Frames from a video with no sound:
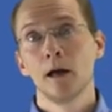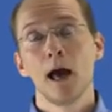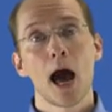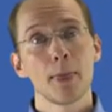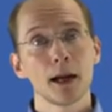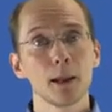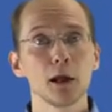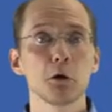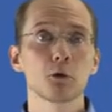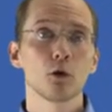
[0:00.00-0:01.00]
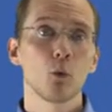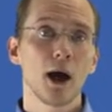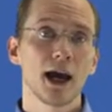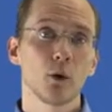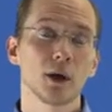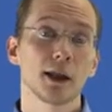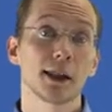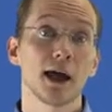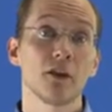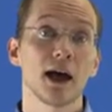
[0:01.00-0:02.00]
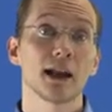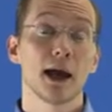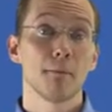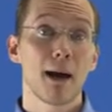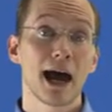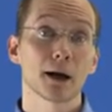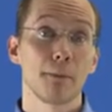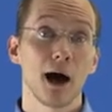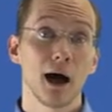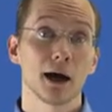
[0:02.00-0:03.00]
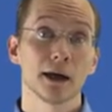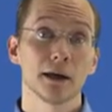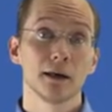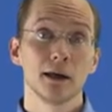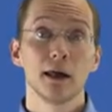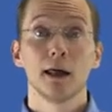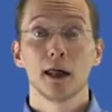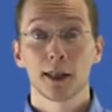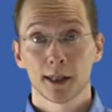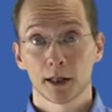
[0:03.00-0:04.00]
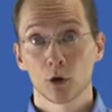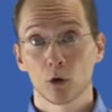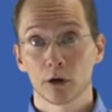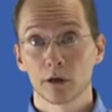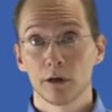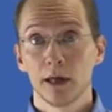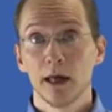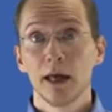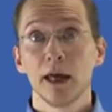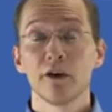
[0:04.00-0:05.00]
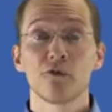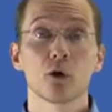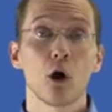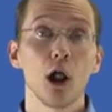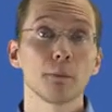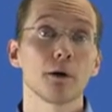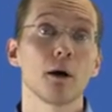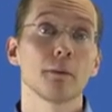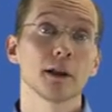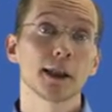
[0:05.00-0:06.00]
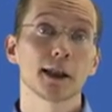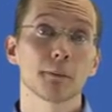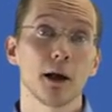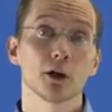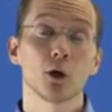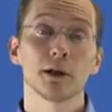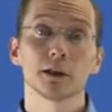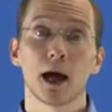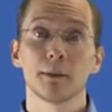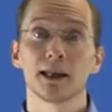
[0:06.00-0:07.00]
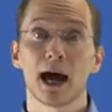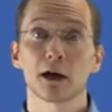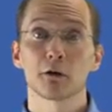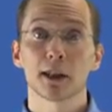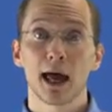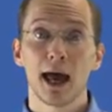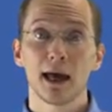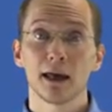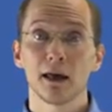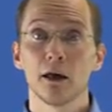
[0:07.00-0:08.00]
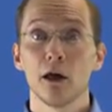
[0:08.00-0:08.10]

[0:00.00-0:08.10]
And then in the usual way, we can say that a MAC pi is secure if for all probabilistic polynomial time attackers A,